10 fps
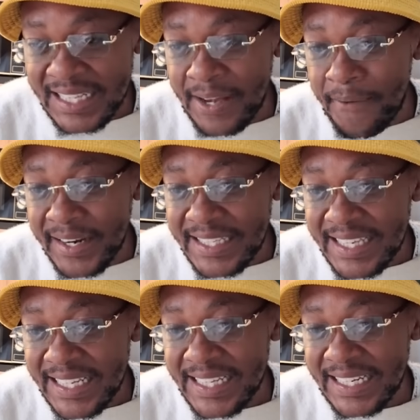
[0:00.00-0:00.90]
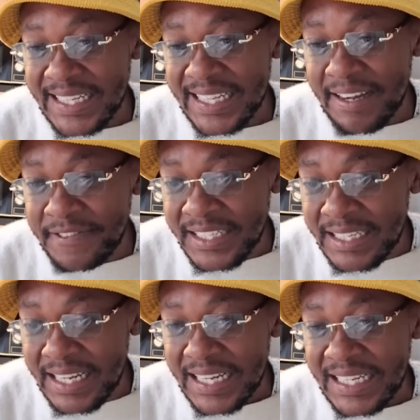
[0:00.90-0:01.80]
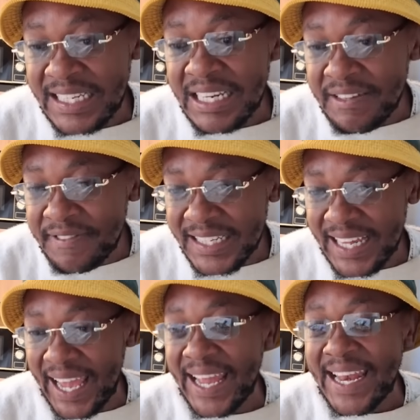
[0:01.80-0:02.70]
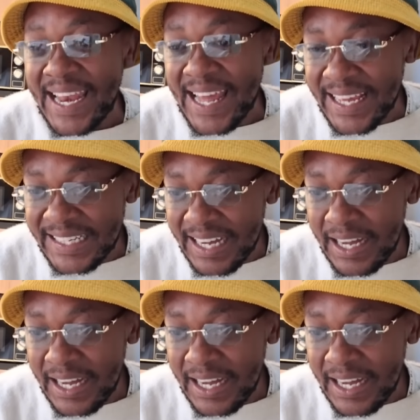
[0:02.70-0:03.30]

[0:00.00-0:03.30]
They only say that they have delivered a letter